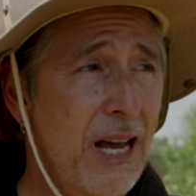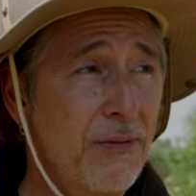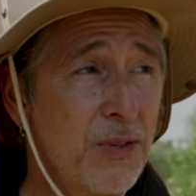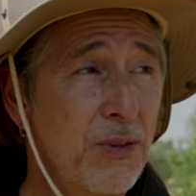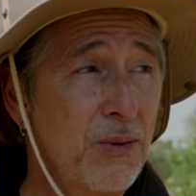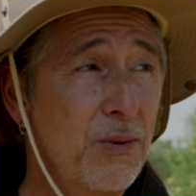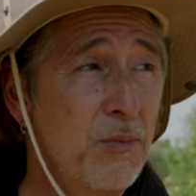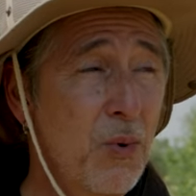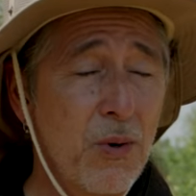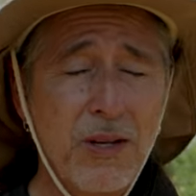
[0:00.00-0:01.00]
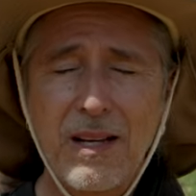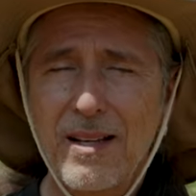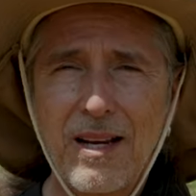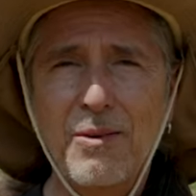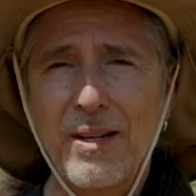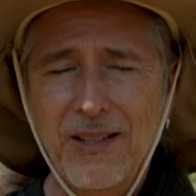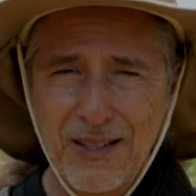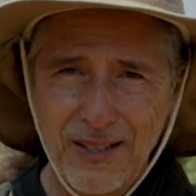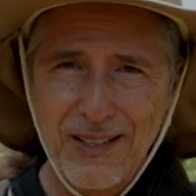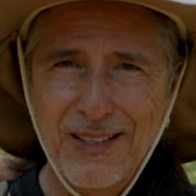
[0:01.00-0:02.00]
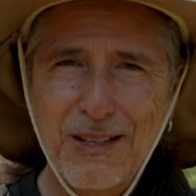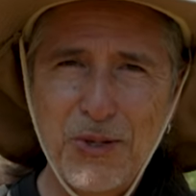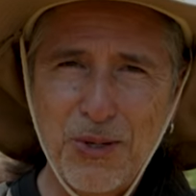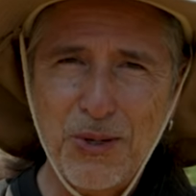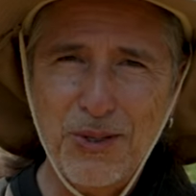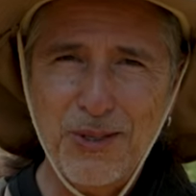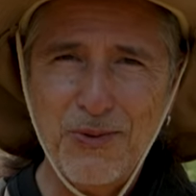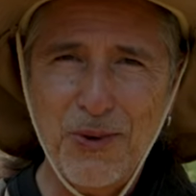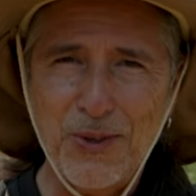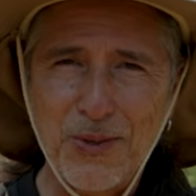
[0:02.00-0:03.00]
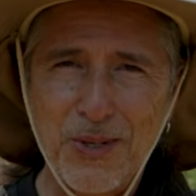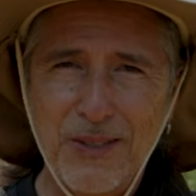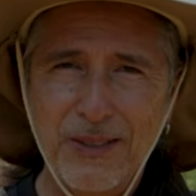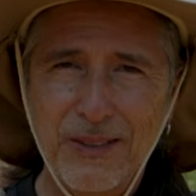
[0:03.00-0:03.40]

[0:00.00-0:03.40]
afternoon, morning, anyway, let me show you these photos.